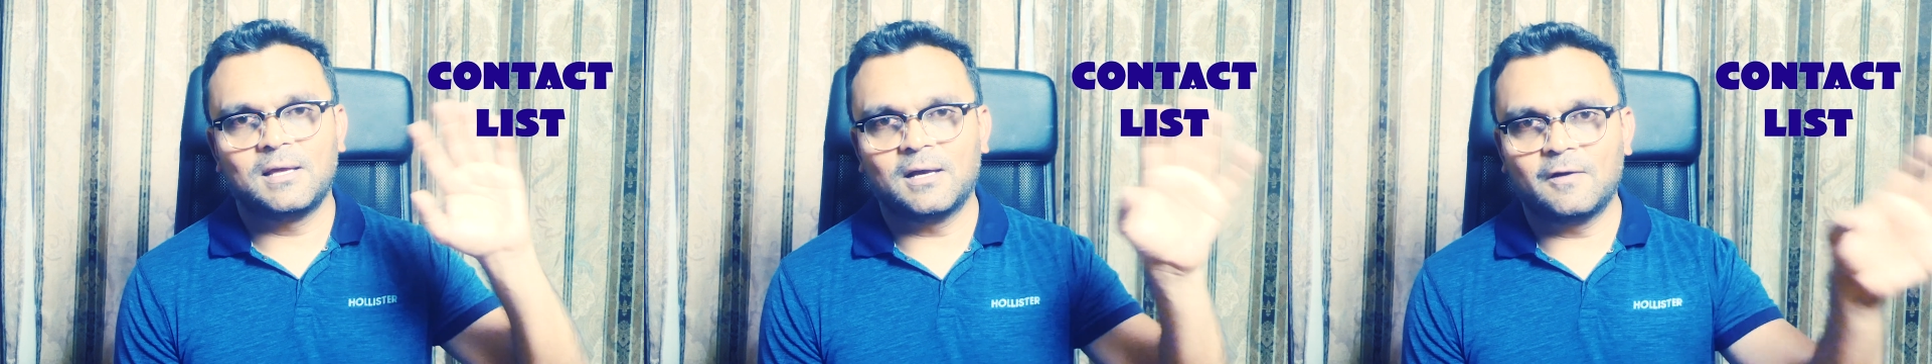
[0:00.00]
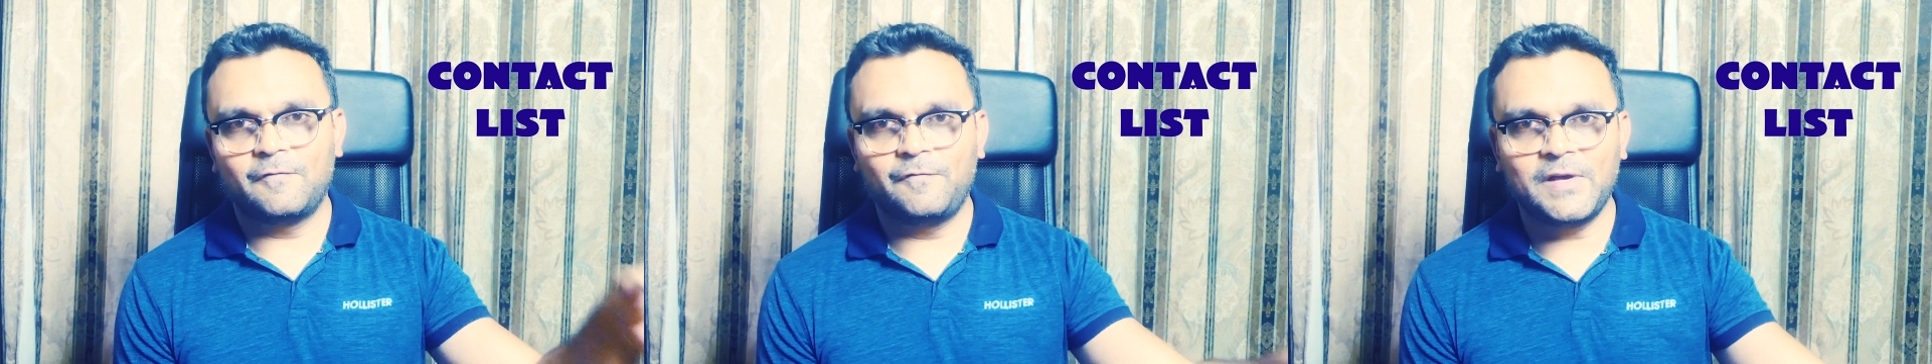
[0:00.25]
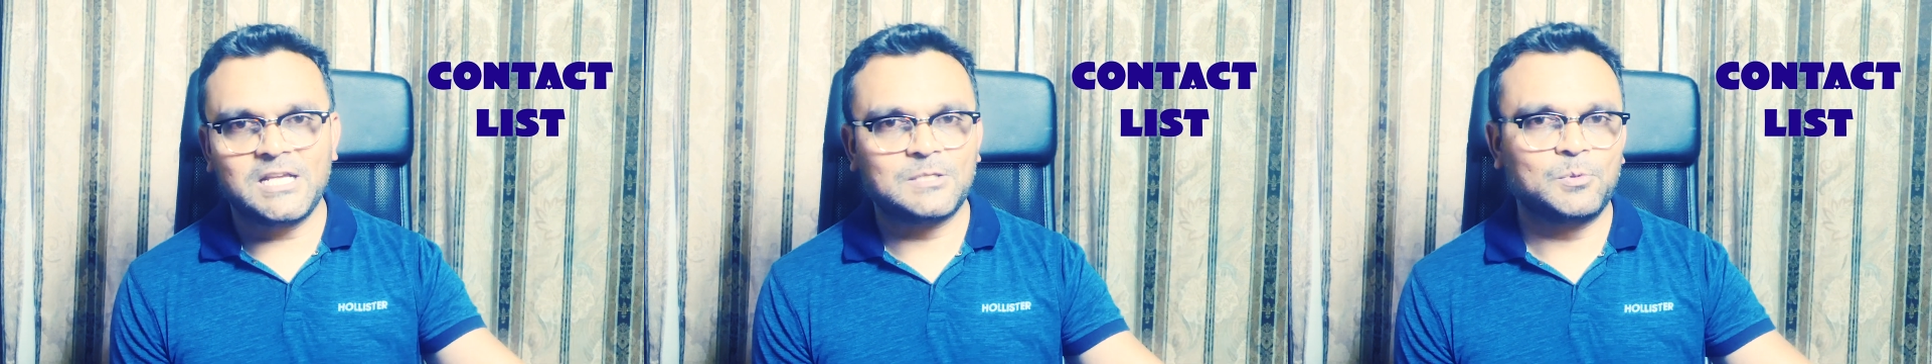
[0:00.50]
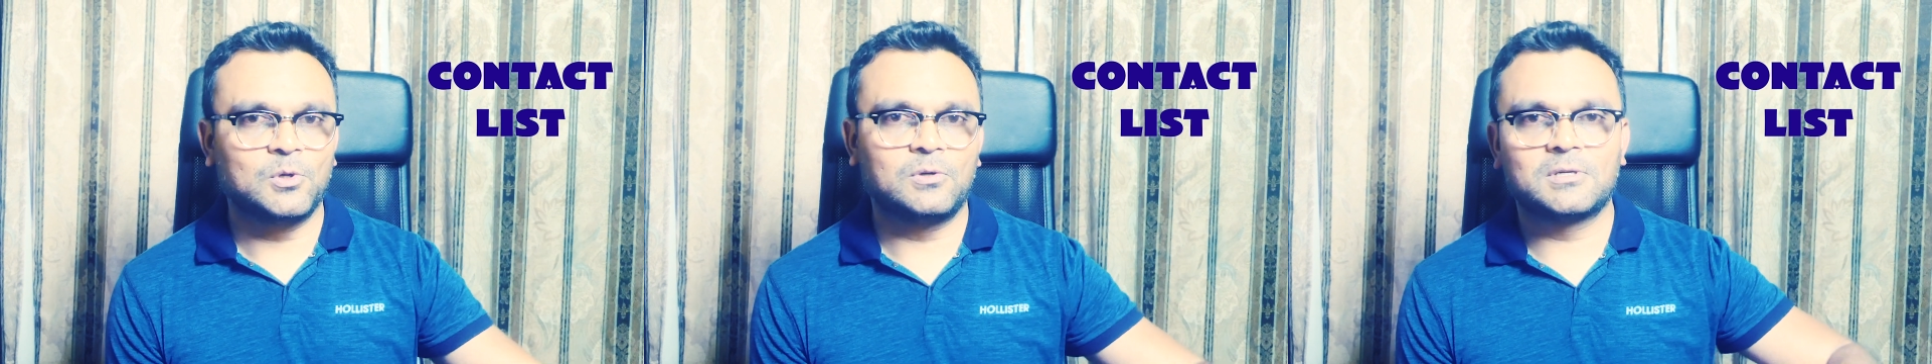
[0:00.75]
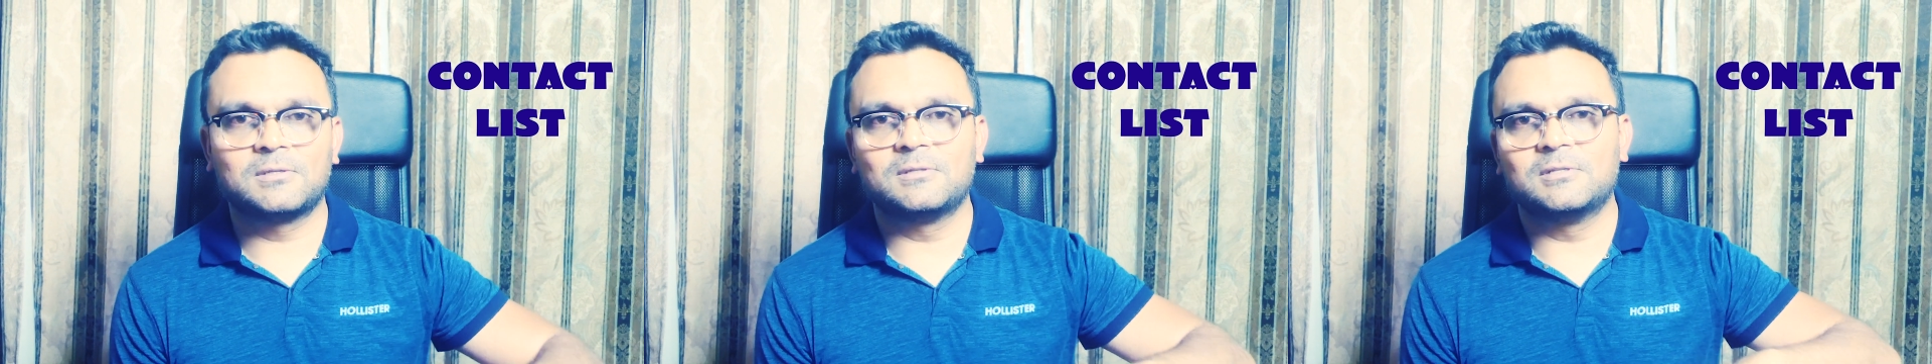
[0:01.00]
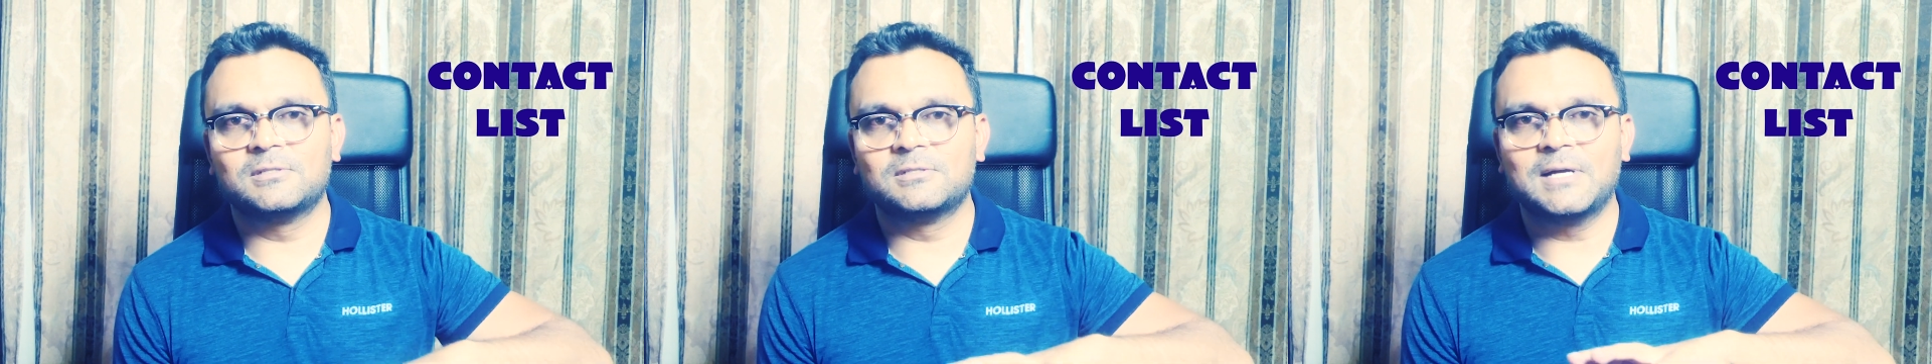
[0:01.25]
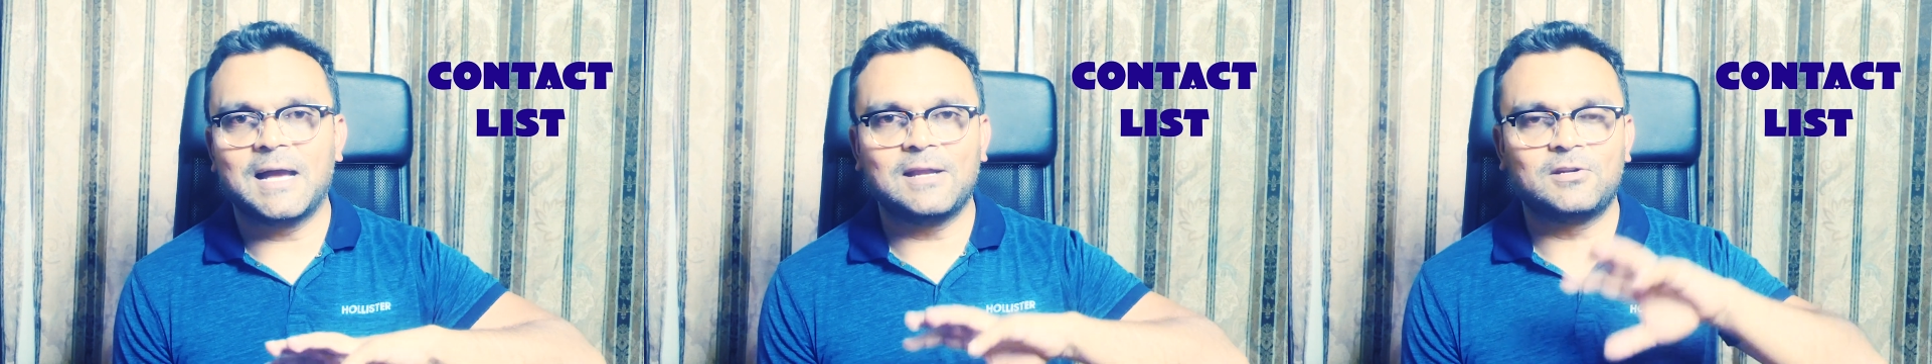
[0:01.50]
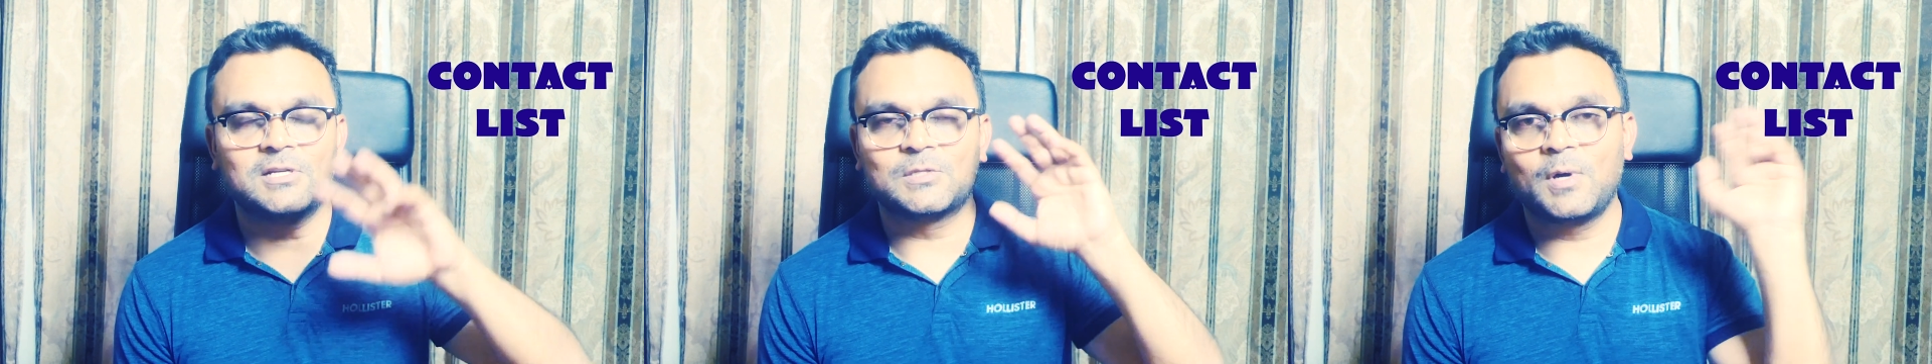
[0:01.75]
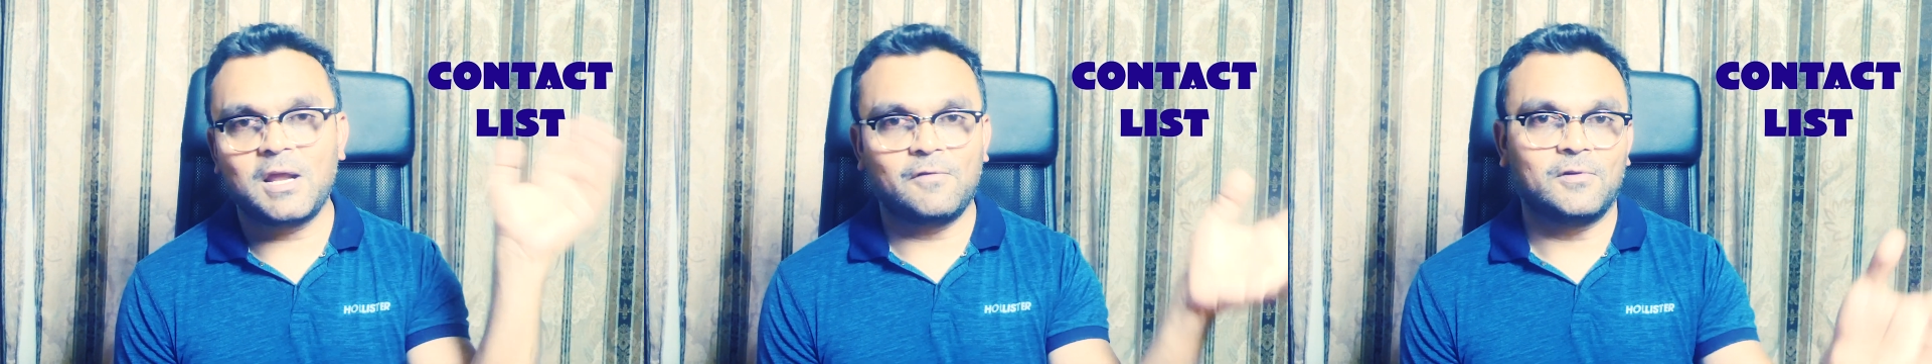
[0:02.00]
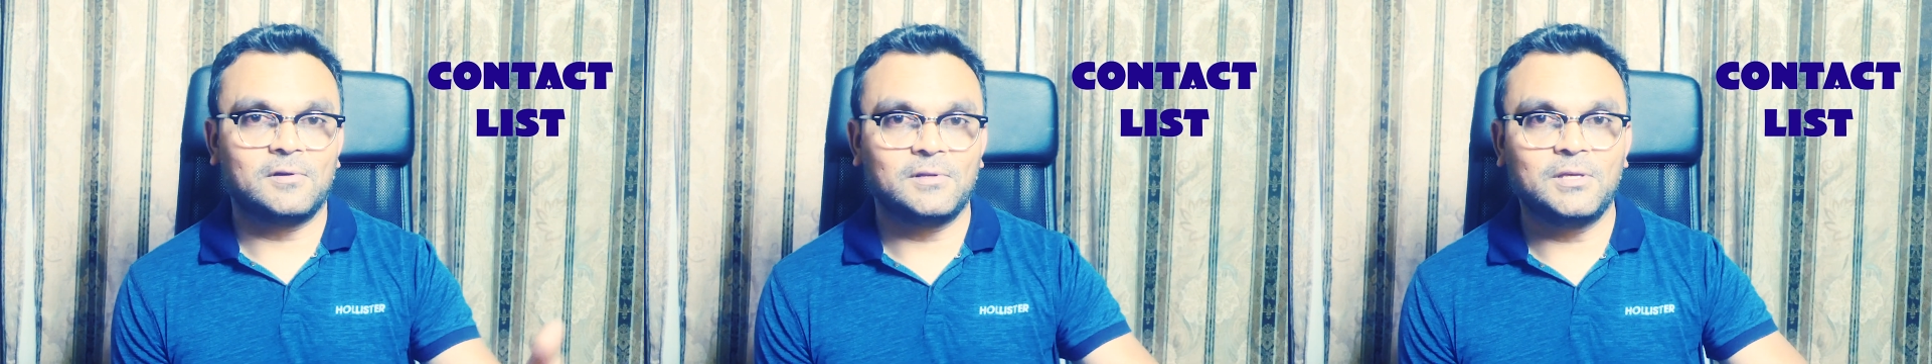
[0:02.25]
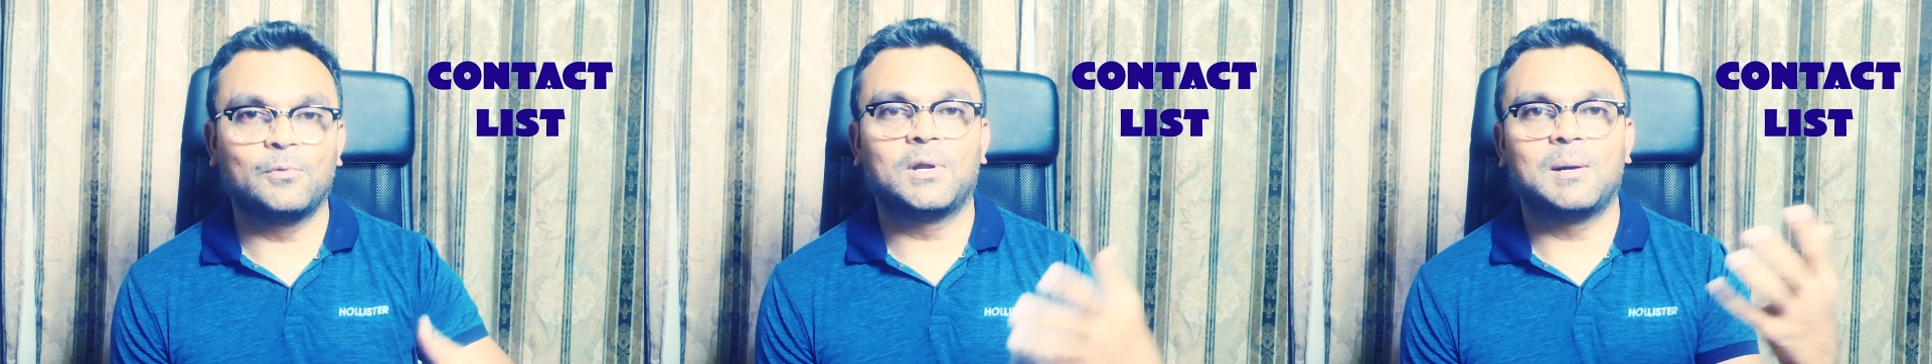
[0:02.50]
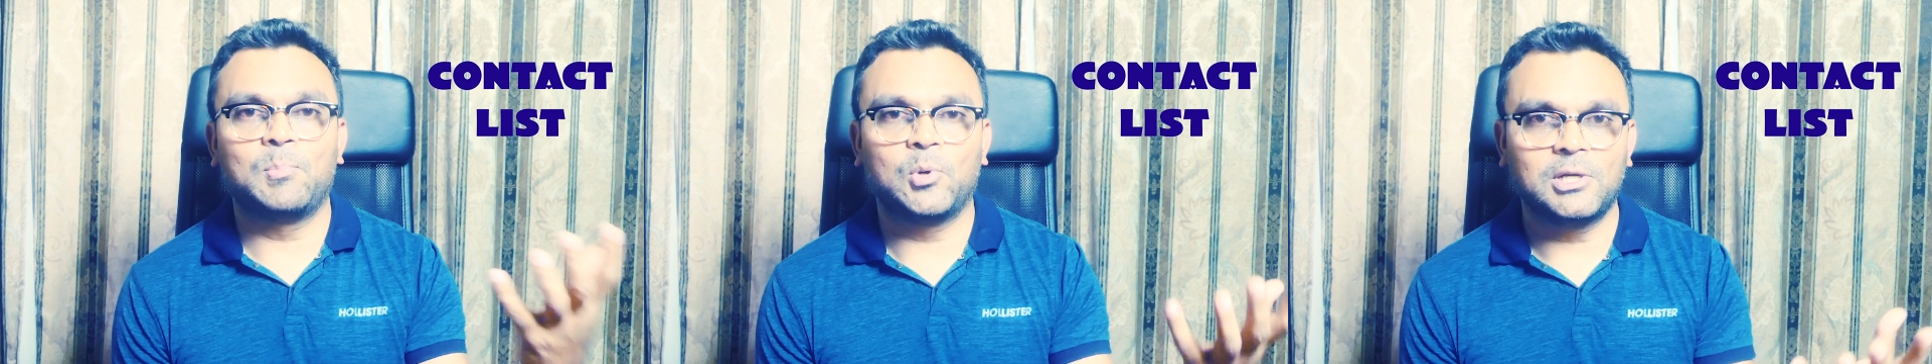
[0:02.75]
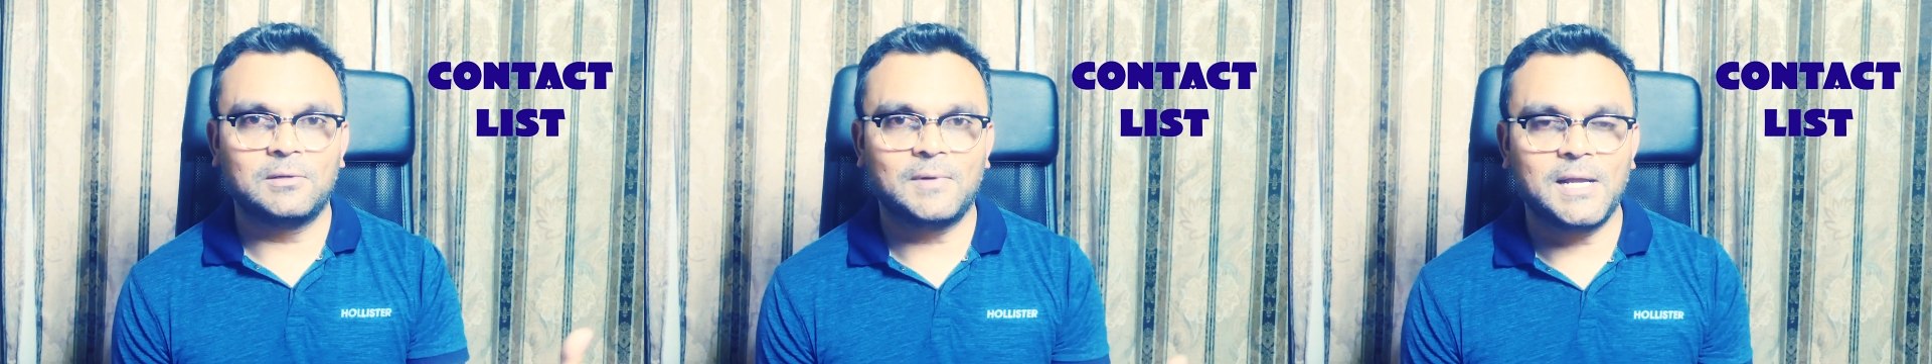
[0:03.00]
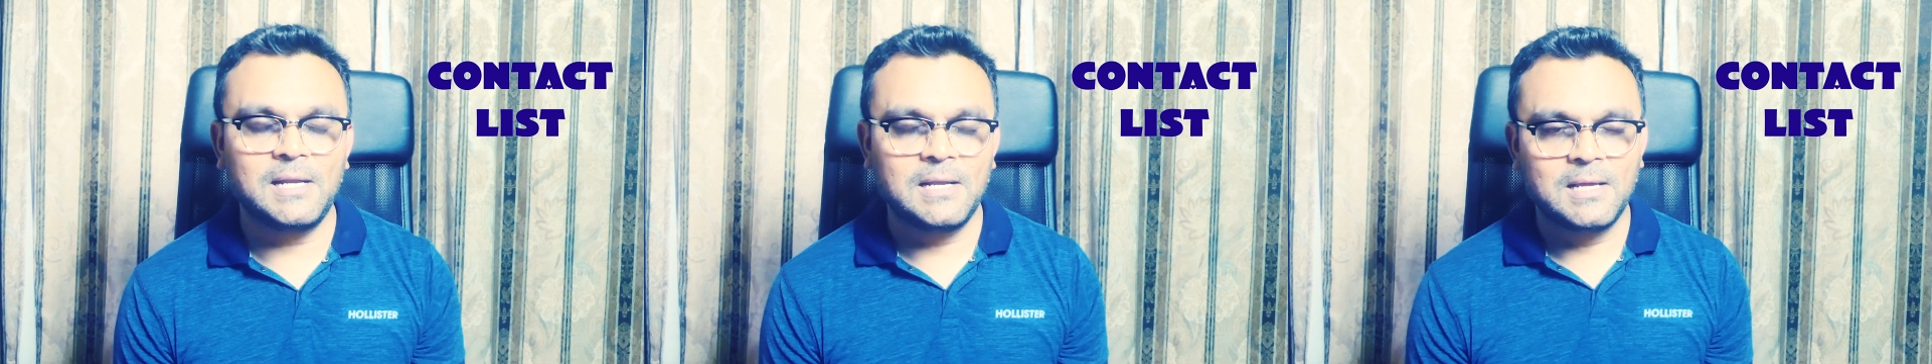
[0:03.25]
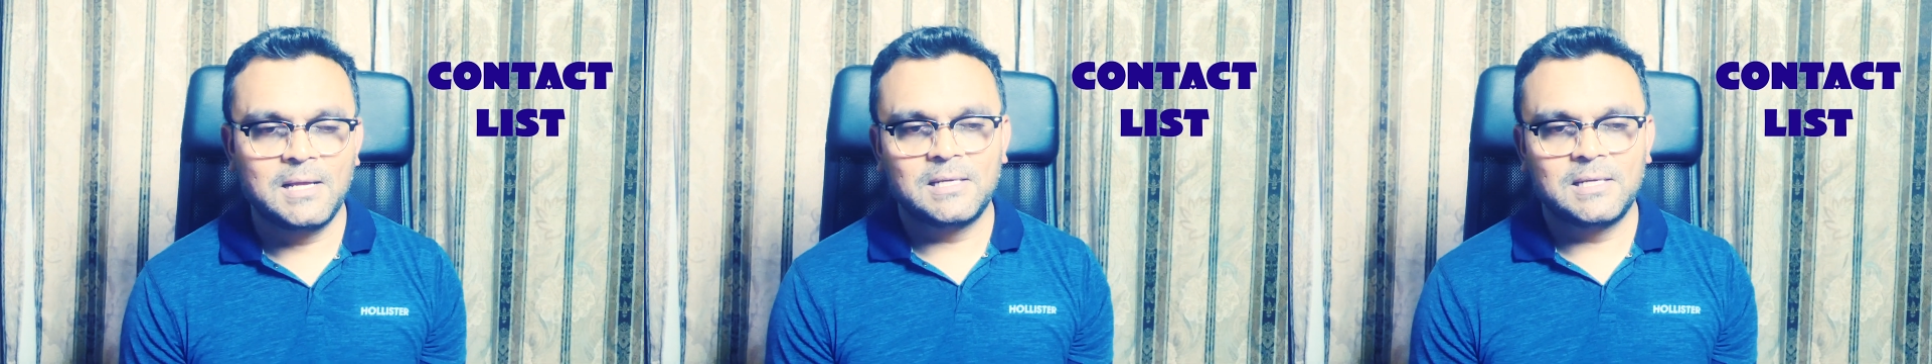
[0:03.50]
uh, Facebook address, whatever you want to put, right?